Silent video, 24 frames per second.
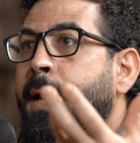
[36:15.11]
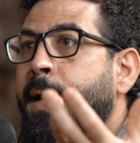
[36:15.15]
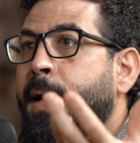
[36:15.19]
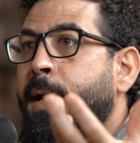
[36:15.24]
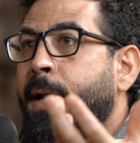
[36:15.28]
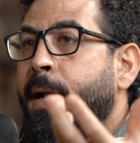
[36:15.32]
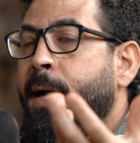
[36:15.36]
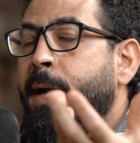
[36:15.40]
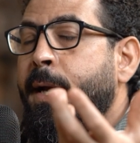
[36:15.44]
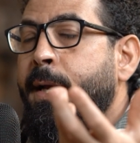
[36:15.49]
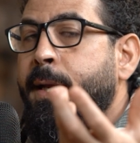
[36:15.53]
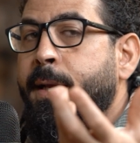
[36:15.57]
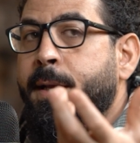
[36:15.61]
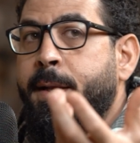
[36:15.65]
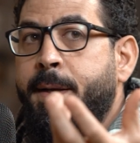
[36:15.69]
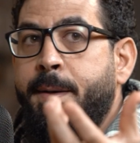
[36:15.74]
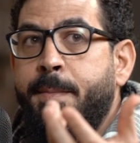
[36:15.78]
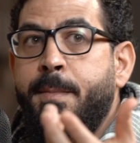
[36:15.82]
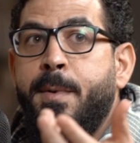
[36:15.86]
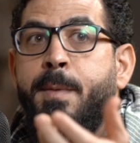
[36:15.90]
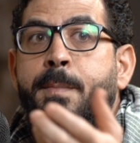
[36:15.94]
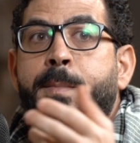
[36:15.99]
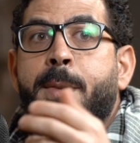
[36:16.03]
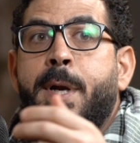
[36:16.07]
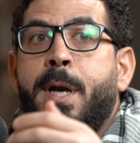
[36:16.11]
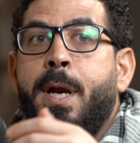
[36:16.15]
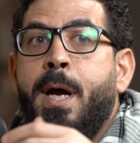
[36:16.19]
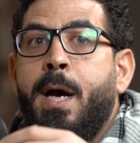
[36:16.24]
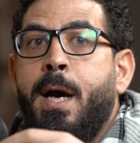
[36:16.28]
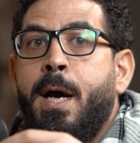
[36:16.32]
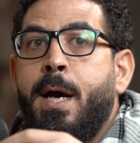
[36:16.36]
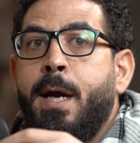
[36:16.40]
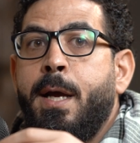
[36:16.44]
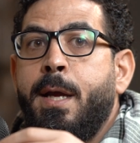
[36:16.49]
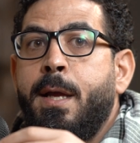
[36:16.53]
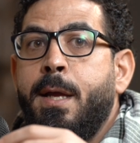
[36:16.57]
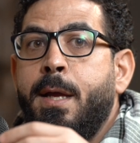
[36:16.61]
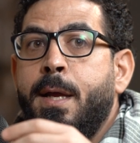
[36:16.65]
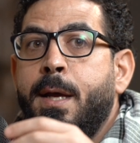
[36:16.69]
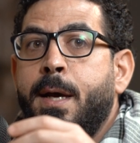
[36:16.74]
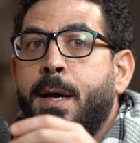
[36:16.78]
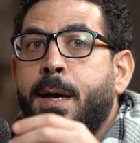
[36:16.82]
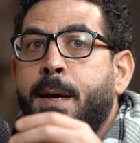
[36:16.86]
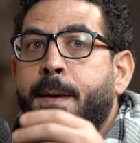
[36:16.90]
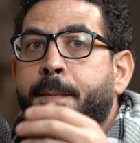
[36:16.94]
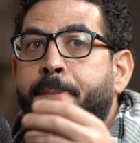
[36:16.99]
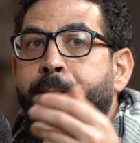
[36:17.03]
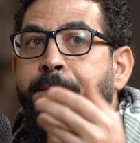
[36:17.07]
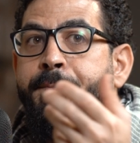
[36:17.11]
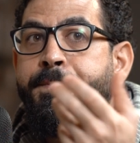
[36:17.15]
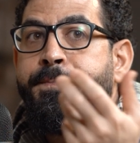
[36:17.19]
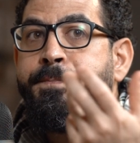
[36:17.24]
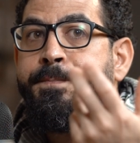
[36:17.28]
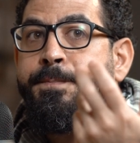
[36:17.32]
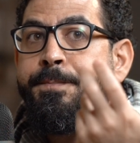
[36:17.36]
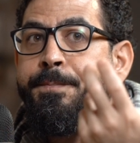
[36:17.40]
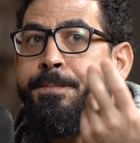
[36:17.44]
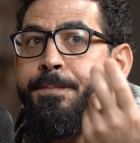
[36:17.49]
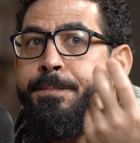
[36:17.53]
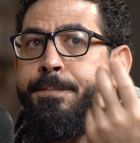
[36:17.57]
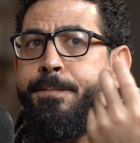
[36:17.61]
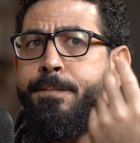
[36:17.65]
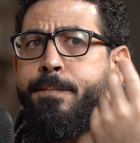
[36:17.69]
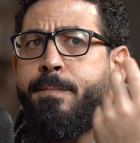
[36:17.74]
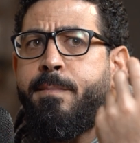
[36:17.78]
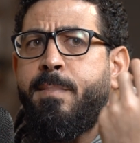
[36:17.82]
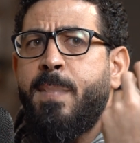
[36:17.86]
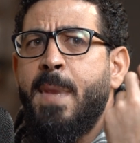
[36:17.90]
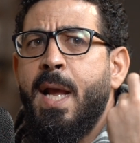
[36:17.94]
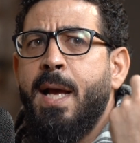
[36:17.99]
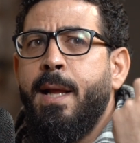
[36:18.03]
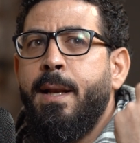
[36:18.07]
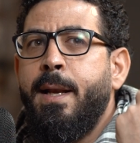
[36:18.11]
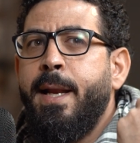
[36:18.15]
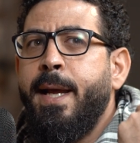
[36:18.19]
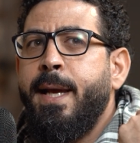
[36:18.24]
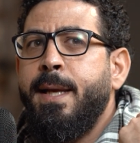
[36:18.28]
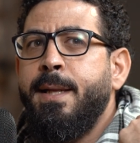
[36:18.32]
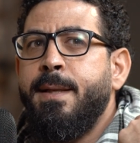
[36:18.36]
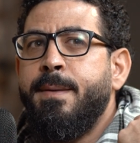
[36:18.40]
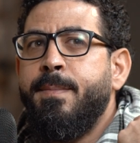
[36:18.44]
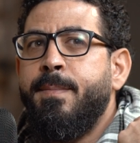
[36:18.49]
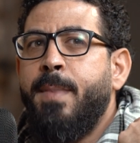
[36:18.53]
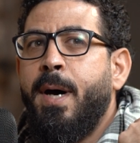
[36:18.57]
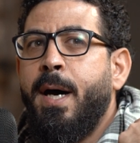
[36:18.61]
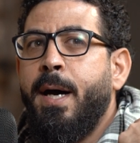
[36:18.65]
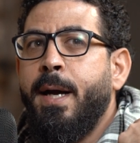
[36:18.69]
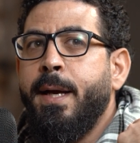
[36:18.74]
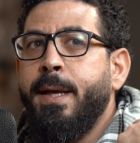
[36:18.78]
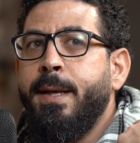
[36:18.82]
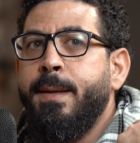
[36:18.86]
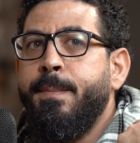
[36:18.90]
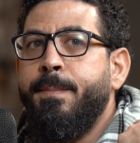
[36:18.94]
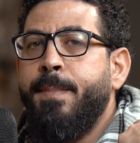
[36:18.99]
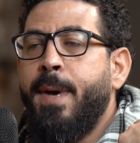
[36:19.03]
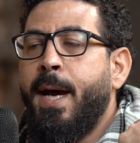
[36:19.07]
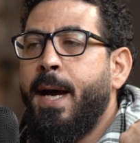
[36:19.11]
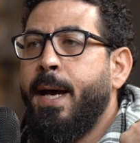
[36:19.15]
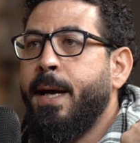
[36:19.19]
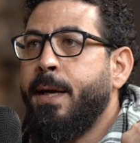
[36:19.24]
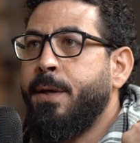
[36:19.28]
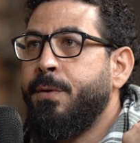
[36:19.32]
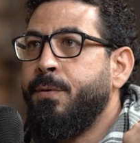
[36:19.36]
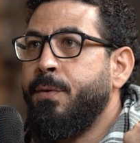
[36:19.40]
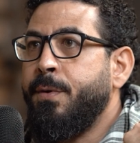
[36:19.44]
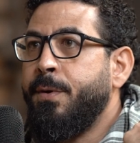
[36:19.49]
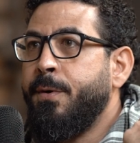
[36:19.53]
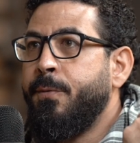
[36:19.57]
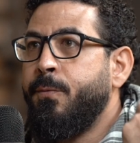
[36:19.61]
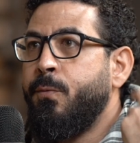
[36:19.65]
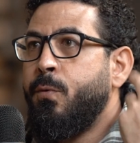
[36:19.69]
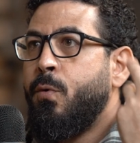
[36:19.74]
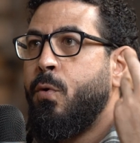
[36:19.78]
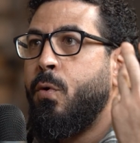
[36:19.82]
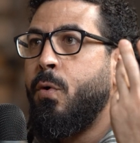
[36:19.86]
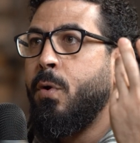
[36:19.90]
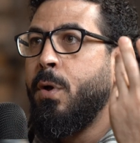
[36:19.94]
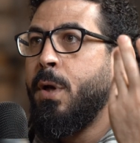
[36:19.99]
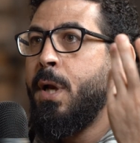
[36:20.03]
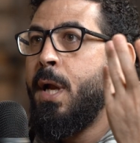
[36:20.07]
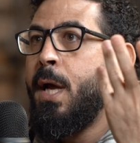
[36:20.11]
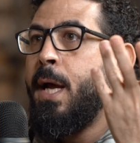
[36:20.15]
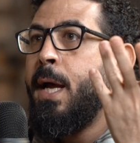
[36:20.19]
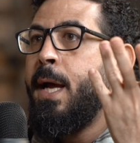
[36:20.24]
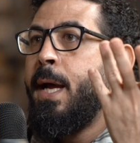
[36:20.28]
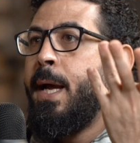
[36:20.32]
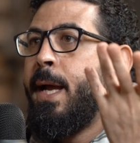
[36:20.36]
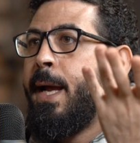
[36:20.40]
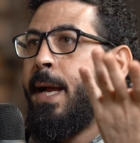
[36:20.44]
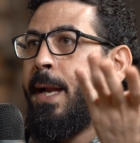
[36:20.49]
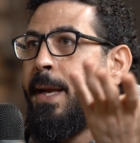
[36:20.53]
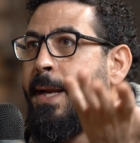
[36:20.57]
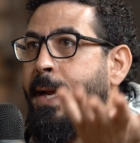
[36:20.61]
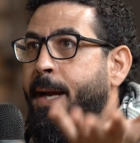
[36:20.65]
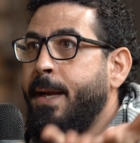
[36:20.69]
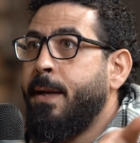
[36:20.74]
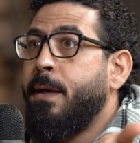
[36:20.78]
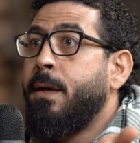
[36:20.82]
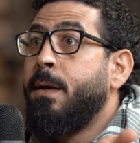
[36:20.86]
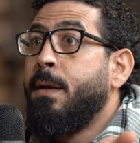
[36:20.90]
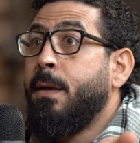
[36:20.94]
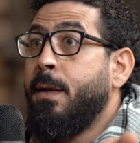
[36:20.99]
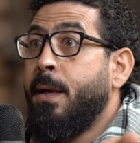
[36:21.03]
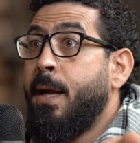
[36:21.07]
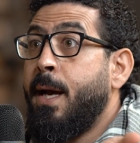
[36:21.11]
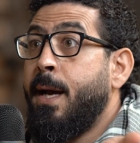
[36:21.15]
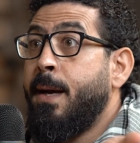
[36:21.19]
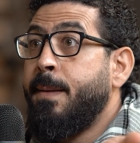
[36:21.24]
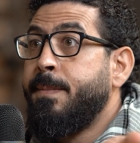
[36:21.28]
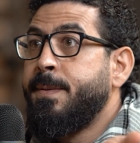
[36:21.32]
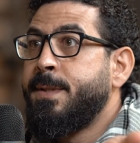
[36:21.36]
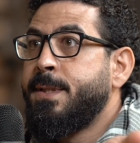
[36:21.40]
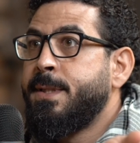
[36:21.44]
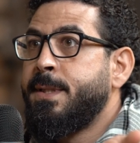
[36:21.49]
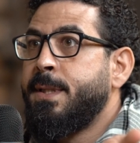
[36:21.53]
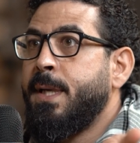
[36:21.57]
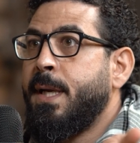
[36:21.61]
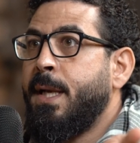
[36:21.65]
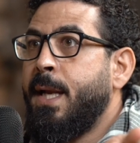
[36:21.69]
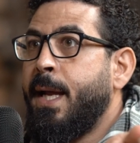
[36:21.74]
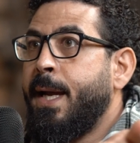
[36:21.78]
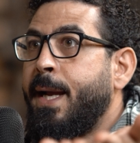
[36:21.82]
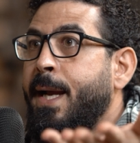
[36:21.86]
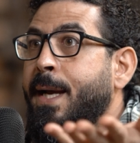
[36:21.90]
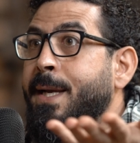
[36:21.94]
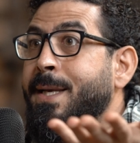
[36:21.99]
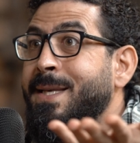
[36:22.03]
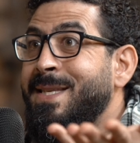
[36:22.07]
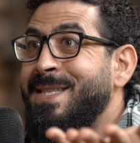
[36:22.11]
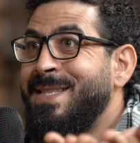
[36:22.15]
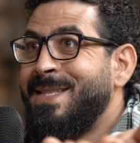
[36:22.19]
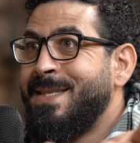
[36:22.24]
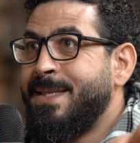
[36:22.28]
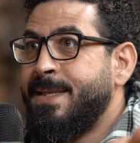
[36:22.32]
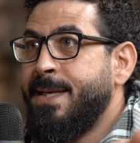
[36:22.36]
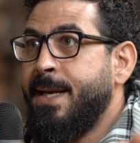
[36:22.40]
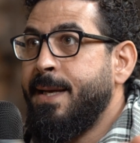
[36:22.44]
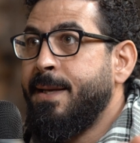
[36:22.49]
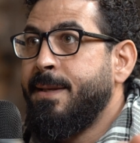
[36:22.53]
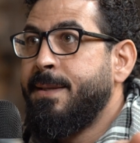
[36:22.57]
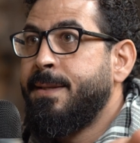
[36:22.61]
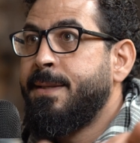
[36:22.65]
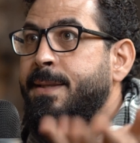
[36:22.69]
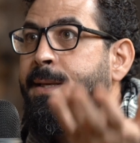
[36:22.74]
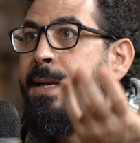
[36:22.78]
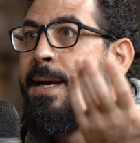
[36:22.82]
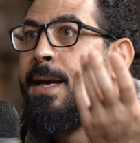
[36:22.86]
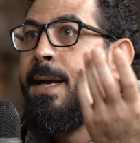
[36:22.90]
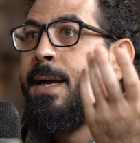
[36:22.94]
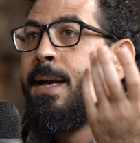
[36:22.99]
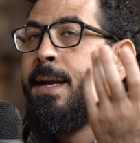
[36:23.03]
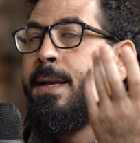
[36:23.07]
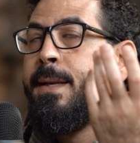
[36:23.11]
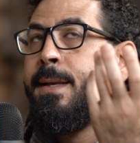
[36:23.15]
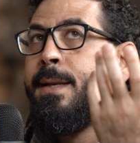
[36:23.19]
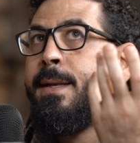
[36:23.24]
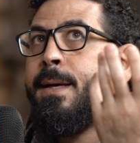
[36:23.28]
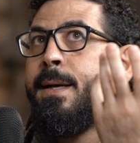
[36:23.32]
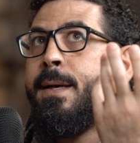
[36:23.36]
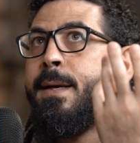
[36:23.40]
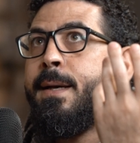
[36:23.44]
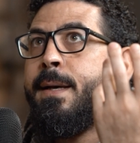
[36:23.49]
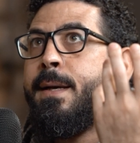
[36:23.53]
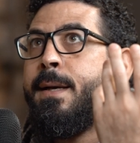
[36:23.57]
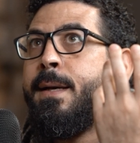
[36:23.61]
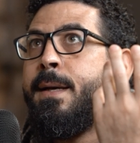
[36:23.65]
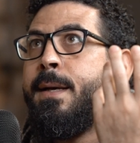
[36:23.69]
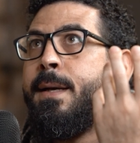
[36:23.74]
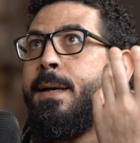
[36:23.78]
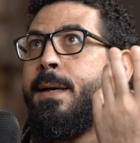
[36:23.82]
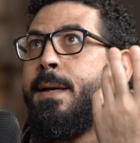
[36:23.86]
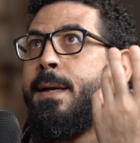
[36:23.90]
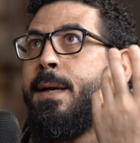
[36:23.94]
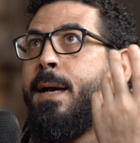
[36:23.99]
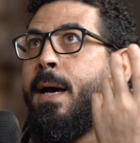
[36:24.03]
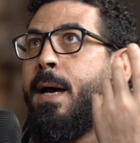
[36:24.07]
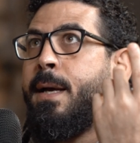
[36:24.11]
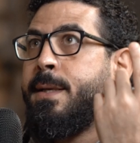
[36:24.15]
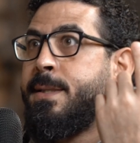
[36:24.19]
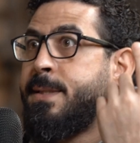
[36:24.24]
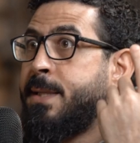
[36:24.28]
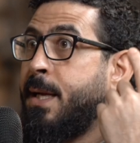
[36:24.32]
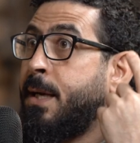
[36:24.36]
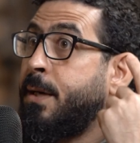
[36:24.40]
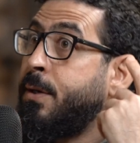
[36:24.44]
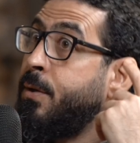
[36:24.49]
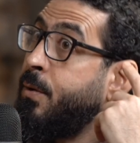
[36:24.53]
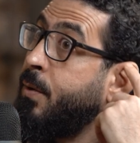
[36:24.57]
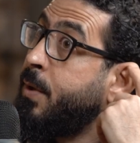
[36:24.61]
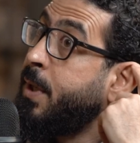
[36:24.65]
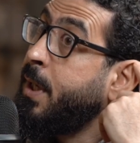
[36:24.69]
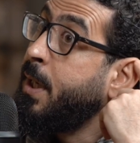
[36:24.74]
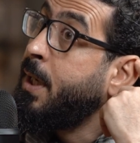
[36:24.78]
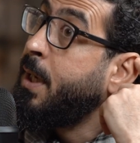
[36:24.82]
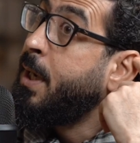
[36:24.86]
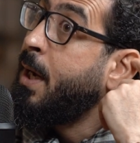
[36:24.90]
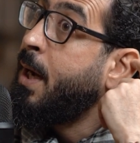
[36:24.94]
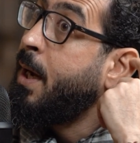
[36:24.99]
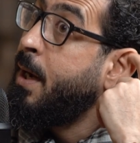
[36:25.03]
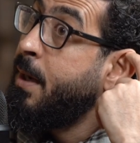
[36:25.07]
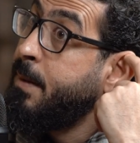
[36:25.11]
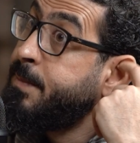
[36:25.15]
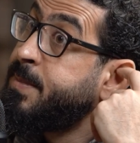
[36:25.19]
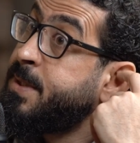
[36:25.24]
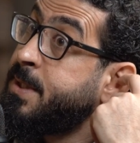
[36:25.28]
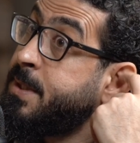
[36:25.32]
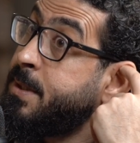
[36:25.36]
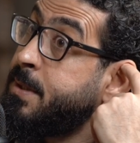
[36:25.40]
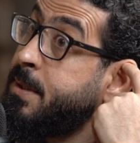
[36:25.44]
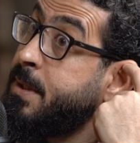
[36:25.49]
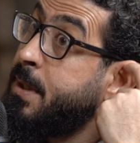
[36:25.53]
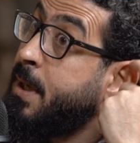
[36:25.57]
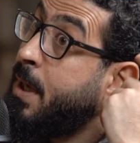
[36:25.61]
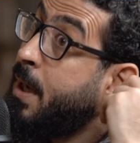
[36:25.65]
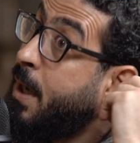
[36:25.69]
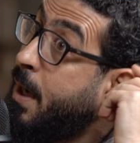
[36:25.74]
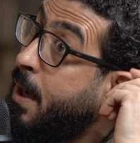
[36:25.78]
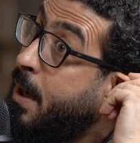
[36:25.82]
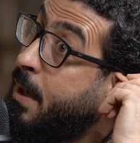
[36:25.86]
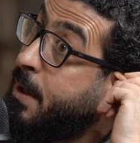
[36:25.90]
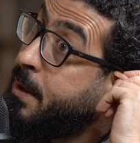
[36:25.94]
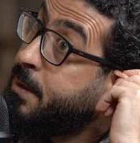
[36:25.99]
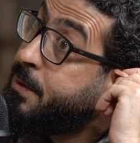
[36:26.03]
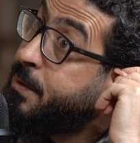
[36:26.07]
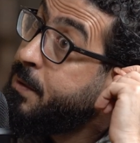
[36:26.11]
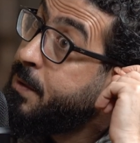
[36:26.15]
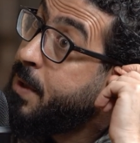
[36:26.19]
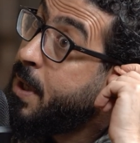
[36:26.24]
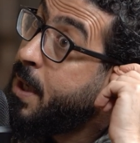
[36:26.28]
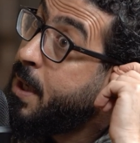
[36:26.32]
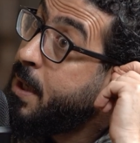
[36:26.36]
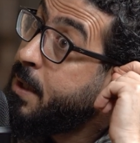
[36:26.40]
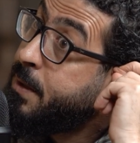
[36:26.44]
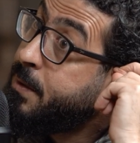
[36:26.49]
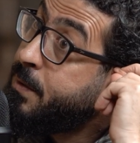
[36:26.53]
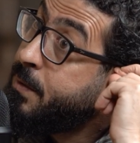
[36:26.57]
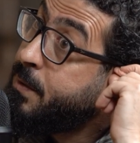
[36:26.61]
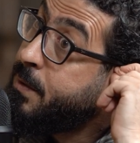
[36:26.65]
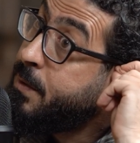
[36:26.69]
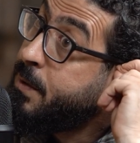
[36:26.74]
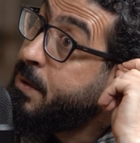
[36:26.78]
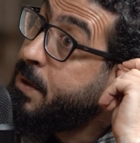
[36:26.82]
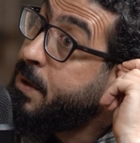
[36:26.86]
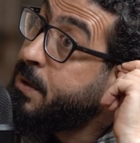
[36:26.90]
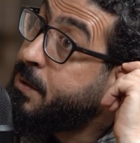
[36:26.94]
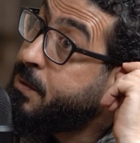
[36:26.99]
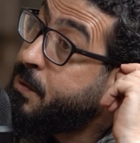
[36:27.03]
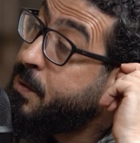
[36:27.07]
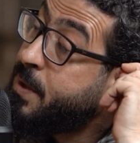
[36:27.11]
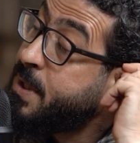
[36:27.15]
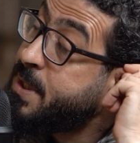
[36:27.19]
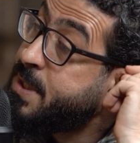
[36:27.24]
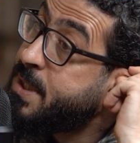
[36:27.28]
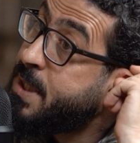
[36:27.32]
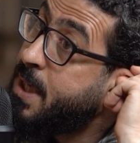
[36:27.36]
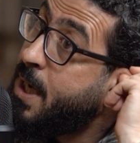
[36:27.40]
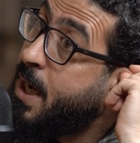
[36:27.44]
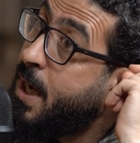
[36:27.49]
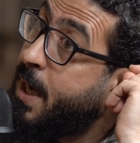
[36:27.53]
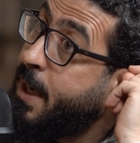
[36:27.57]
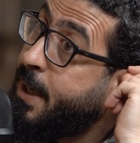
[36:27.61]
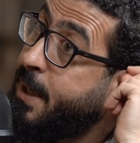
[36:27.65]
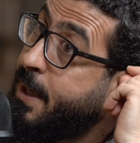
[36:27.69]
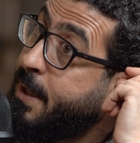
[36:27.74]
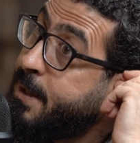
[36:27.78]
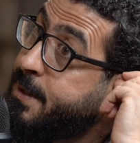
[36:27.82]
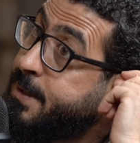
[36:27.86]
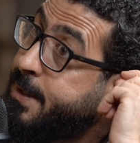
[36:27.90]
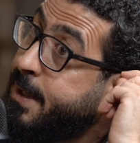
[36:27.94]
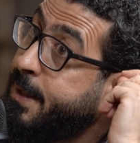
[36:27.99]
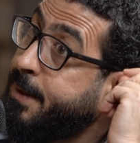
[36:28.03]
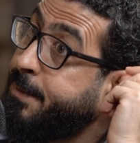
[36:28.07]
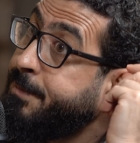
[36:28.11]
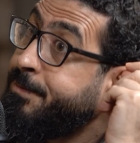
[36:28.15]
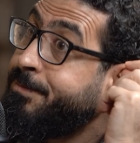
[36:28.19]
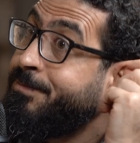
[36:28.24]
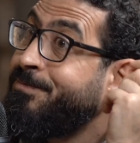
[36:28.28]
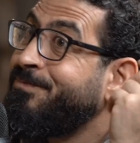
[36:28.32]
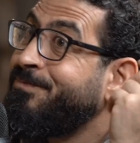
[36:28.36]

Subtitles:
And I remember I laid my back to the wall and I collapsed, like I sat, and I start looking up to the sky and saying,